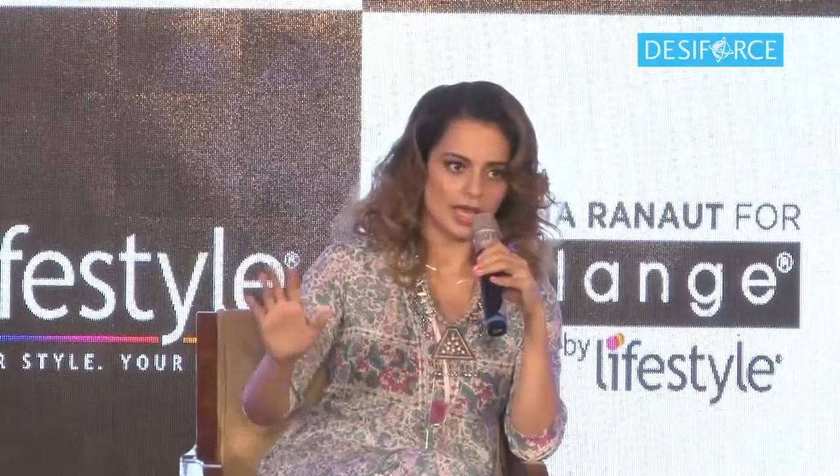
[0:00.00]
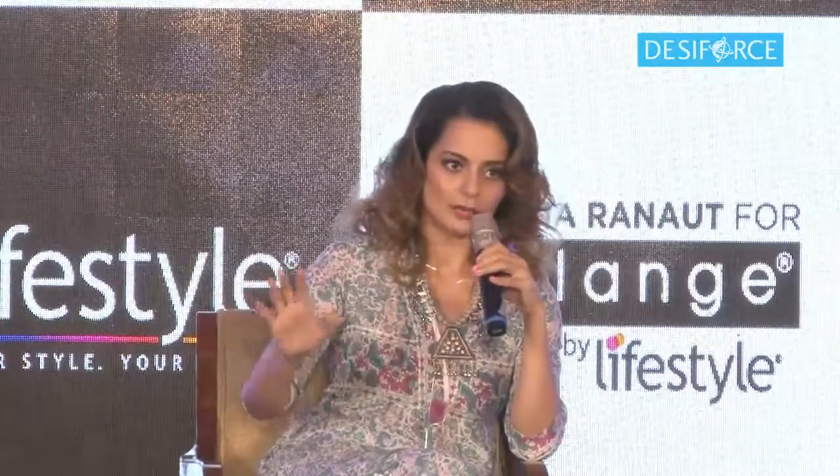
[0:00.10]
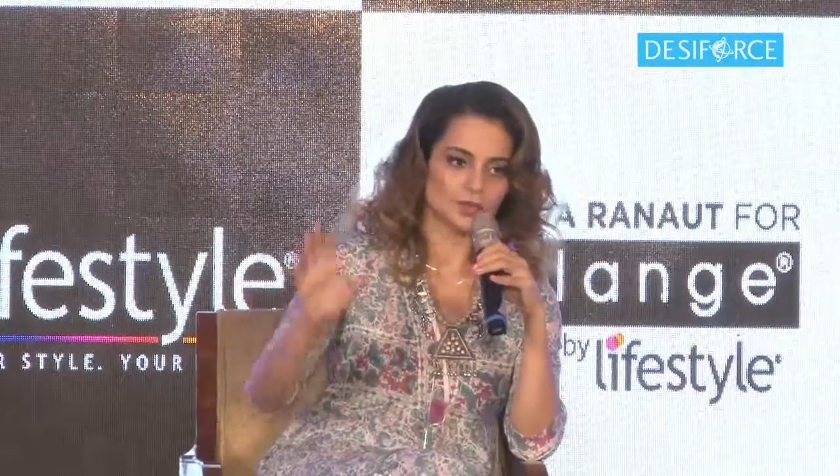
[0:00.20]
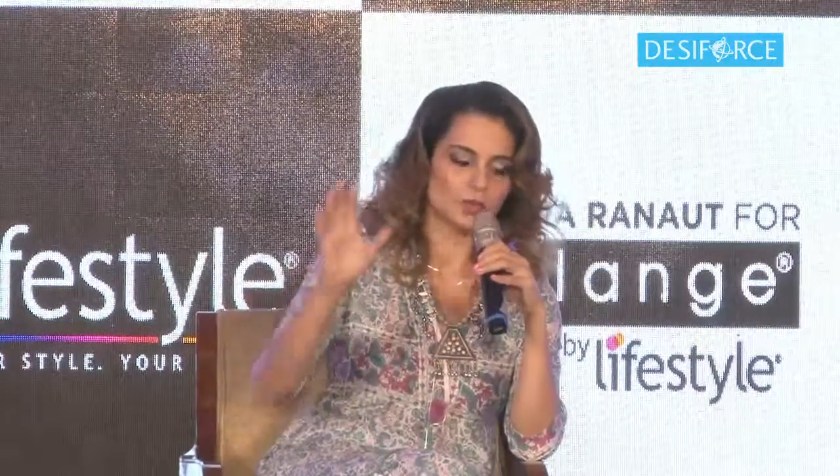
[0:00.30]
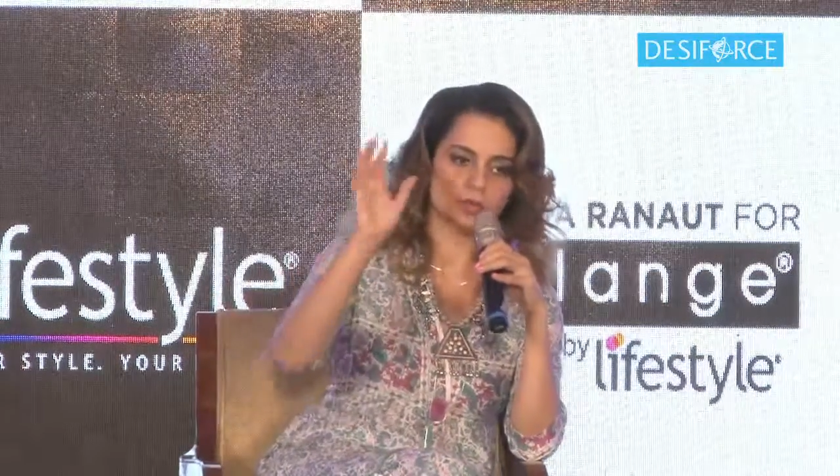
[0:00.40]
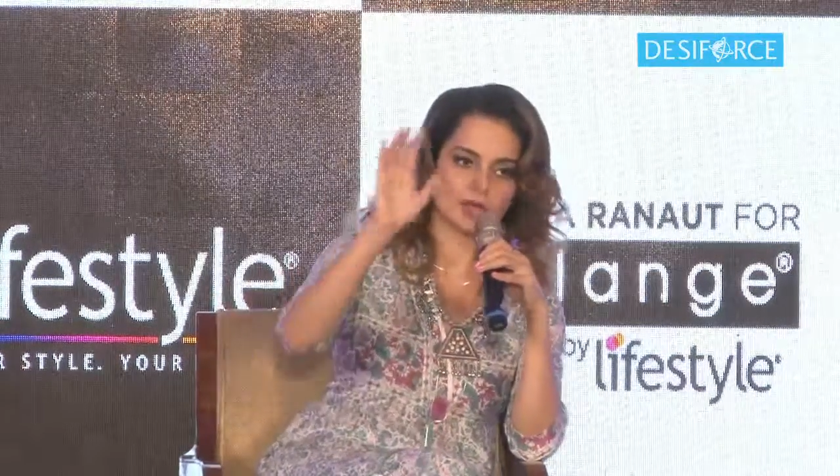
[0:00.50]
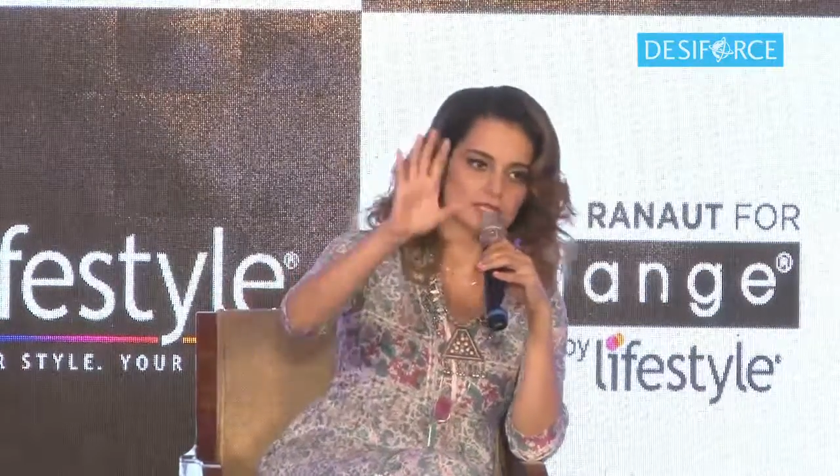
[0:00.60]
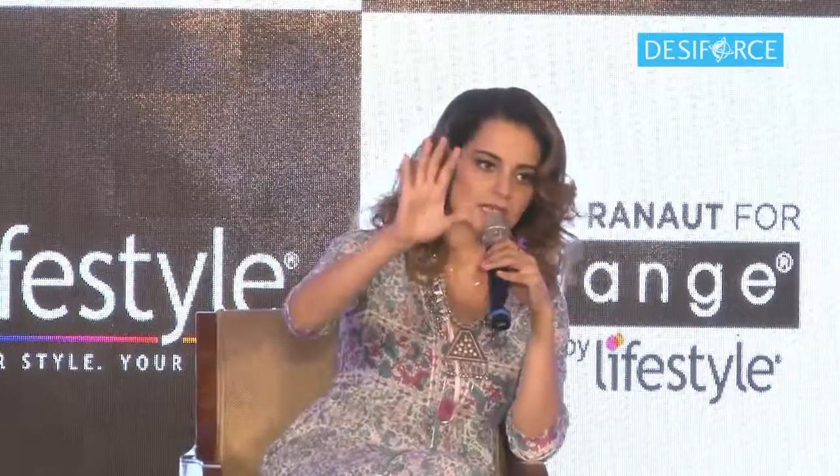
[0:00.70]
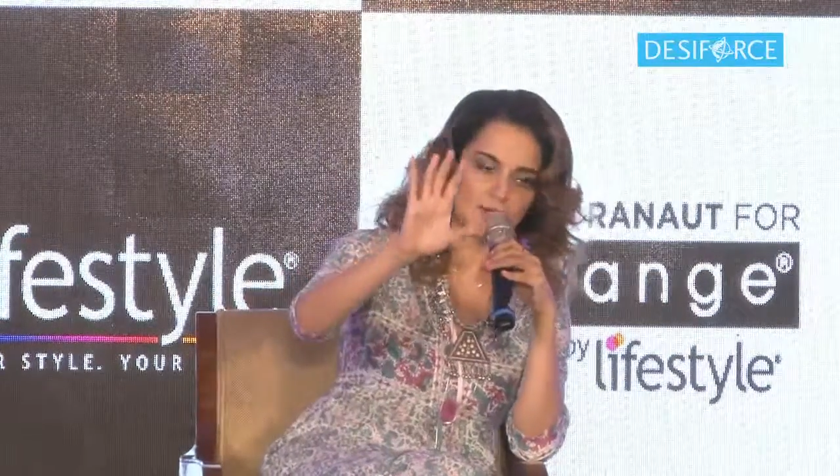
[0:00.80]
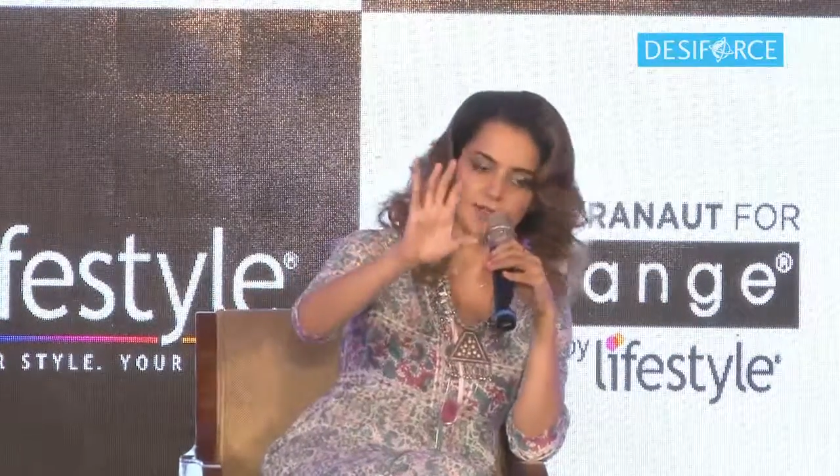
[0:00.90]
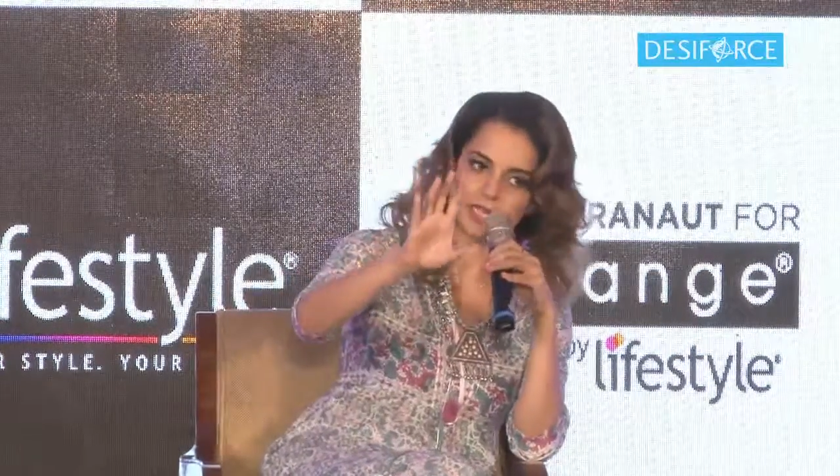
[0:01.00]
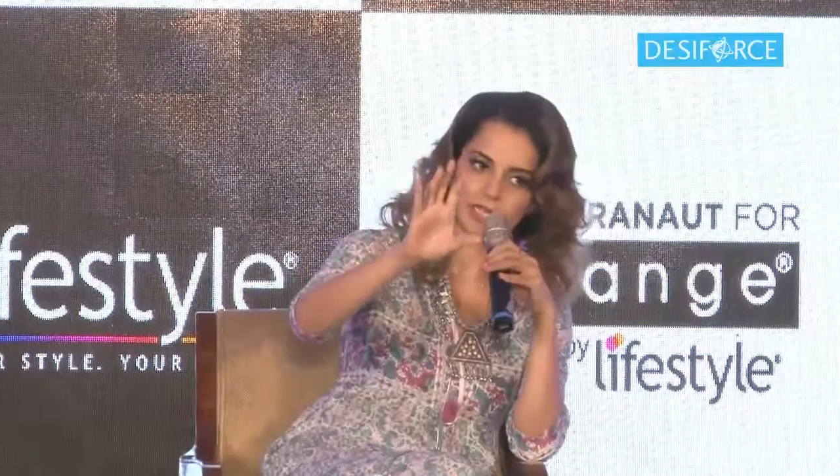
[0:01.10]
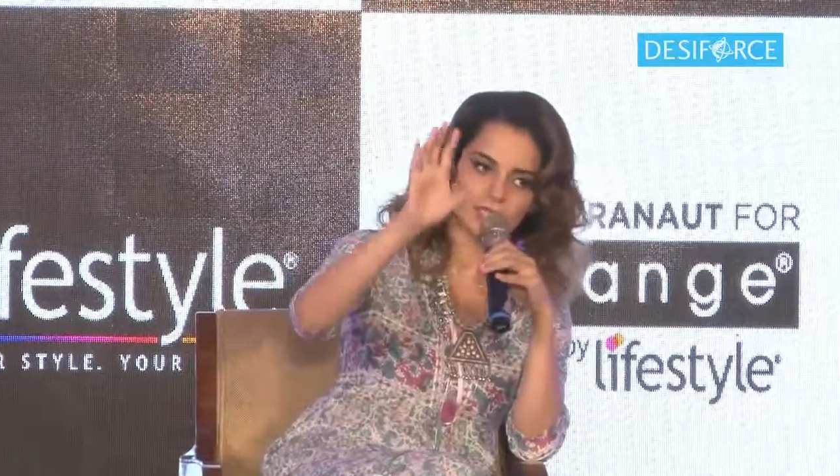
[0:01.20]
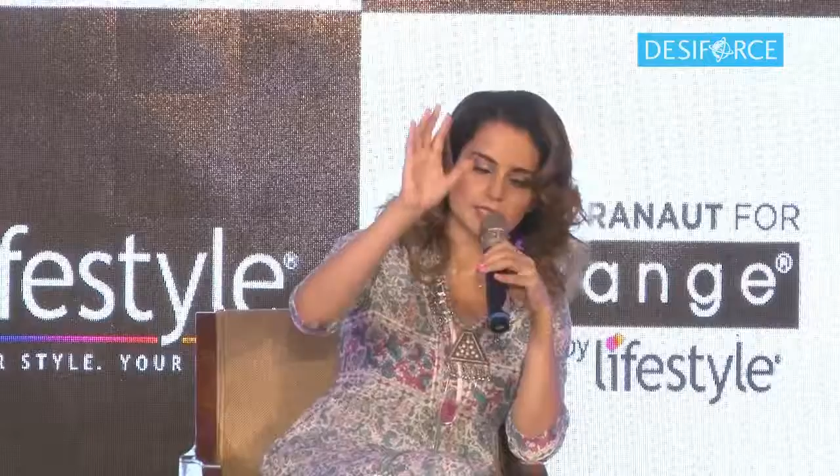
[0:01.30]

I mean, what Bhatt Saab said